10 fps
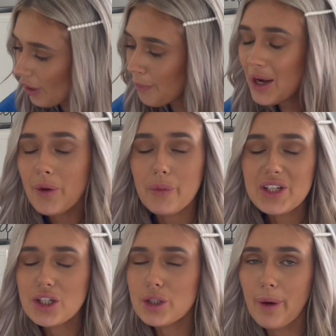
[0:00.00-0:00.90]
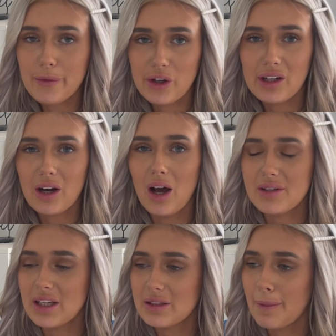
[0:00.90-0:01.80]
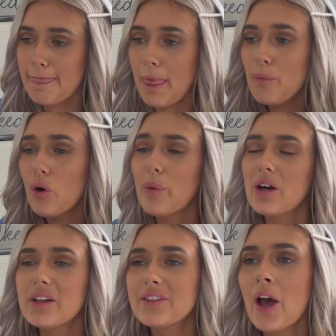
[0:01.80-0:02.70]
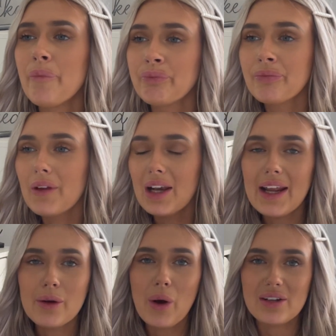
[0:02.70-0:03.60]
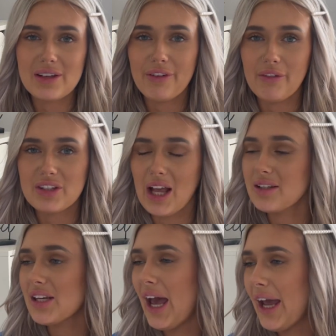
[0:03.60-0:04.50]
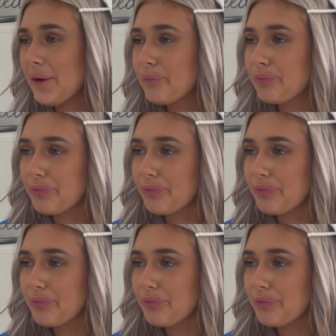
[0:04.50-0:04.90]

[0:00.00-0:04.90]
But anyway, we didn't do puppy training classes, more because Leighton works every other Saturday.